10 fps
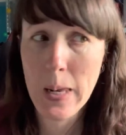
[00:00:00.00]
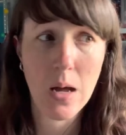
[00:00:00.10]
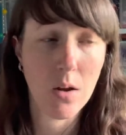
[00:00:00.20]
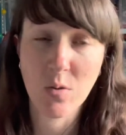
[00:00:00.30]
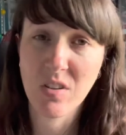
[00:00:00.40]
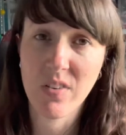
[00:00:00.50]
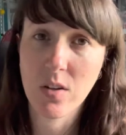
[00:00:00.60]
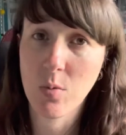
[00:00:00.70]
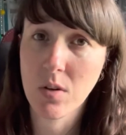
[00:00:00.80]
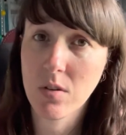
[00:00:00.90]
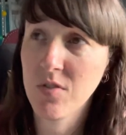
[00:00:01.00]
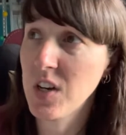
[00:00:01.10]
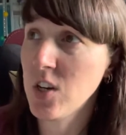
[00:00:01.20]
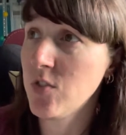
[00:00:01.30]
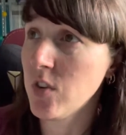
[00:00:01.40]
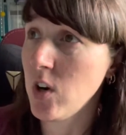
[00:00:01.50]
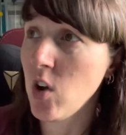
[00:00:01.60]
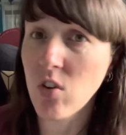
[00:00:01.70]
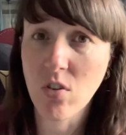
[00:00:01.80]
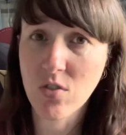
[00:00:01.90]
And I was the first one to finish for a
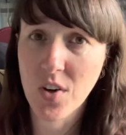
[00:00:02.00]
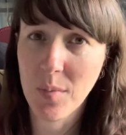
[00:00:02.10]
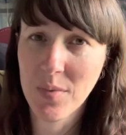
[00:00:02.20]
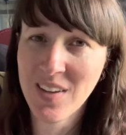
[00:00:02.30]
long, long time.